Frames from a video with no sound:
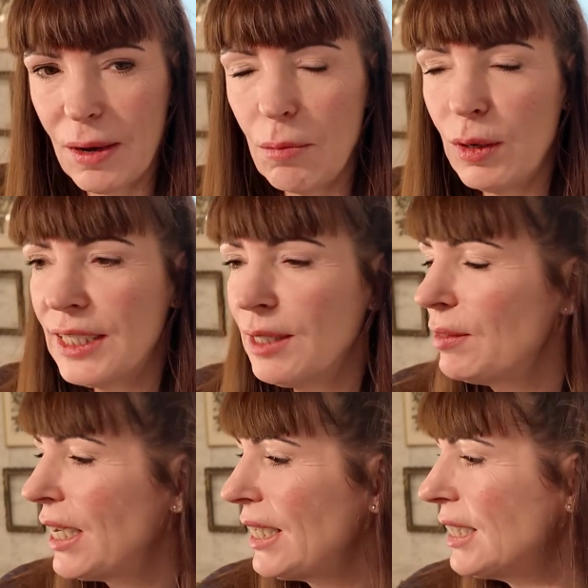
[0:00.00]
I bought
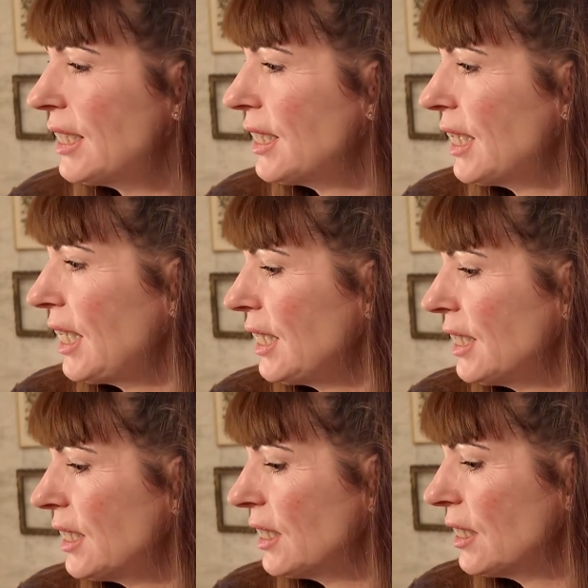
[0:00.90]
some nice
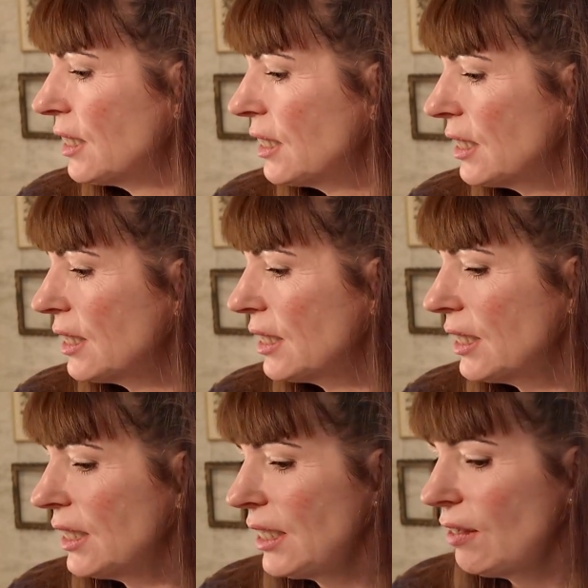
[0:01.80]
things,
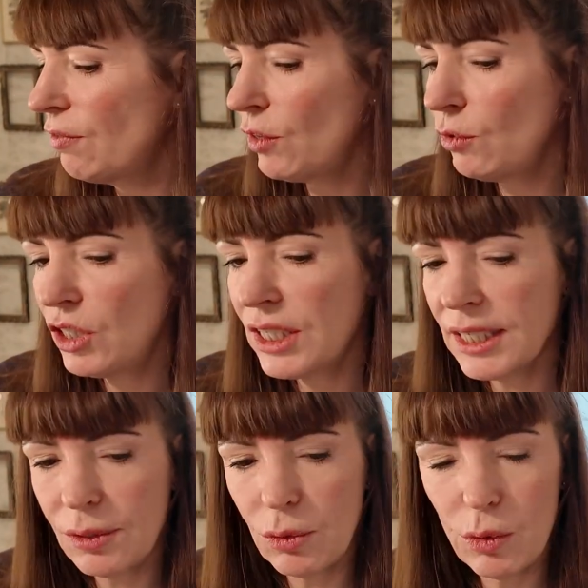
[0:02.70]
like a few
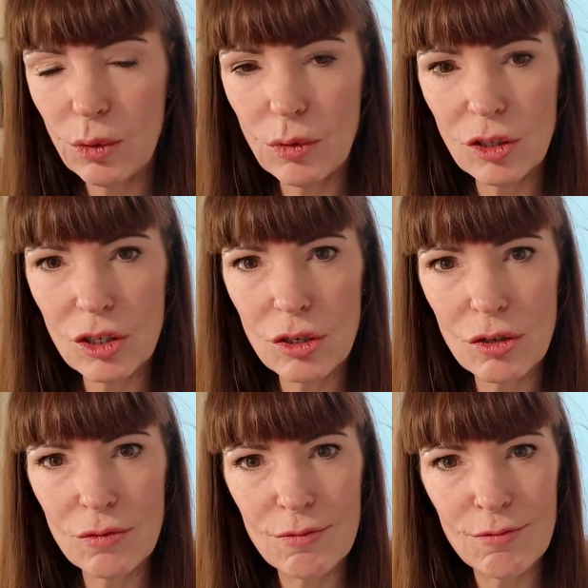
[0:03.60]

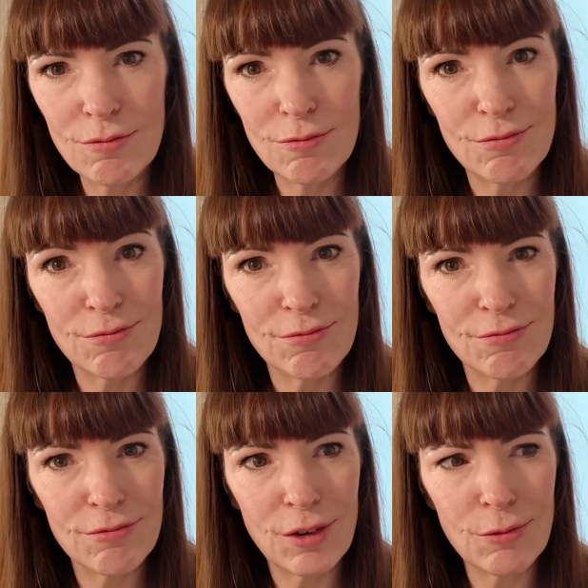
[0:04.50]
towels.
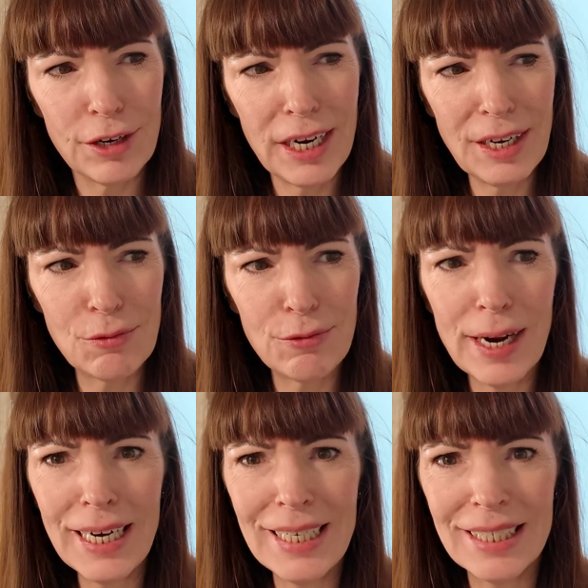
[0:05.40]
I'm really
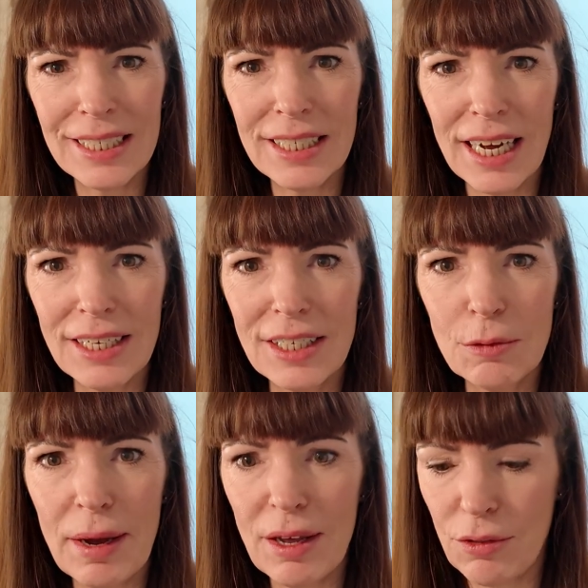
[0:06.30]
ready to style
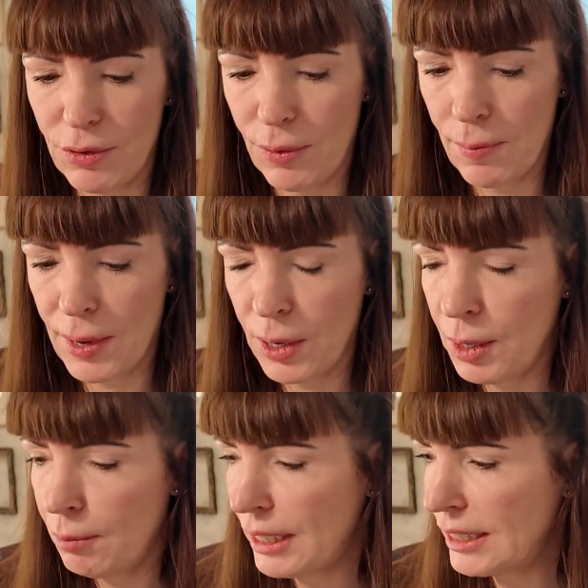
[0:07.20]
this bathroom,
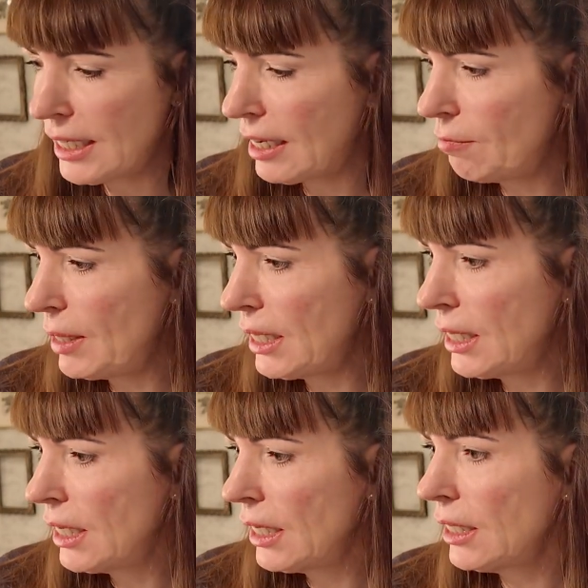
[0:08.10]
because I've
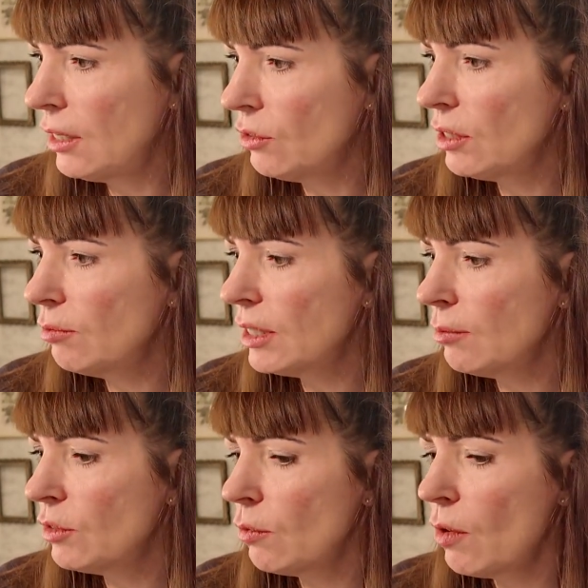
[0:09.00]
been,
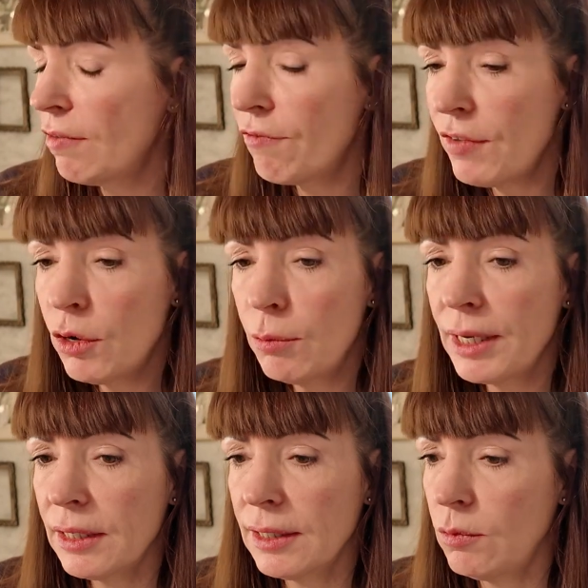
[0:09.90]
sometimes I want to film
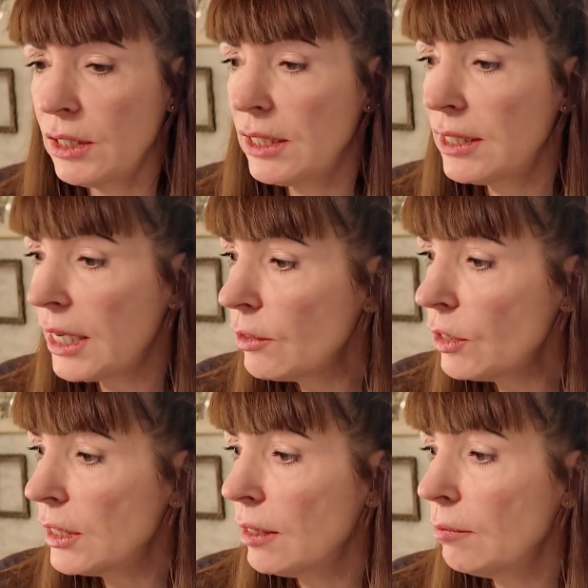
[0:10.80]
because I want to tell
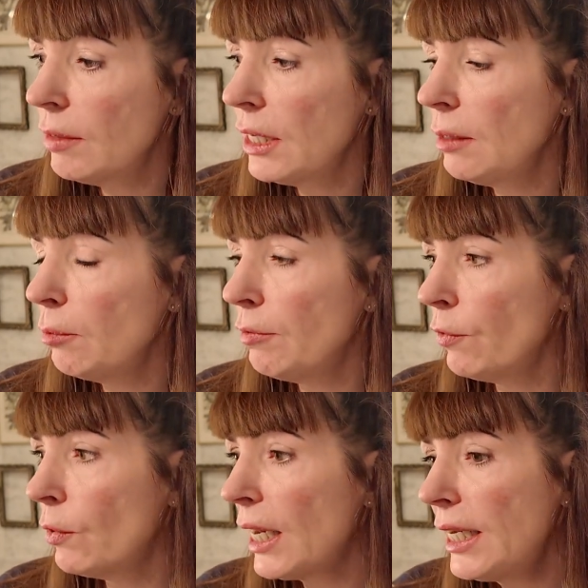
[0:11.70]
you something
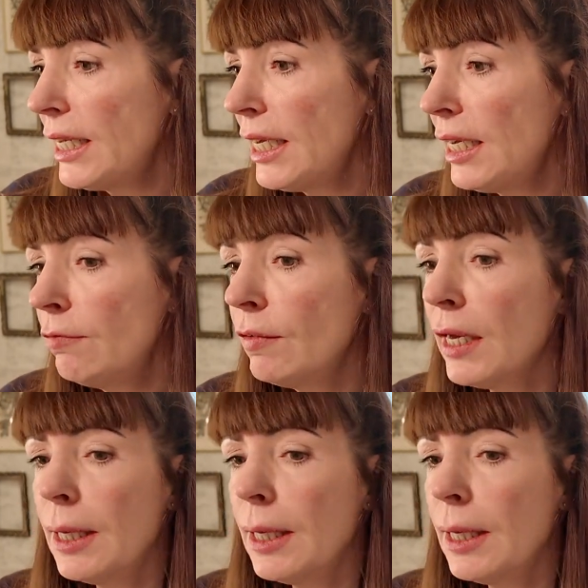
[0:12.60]
before I leave,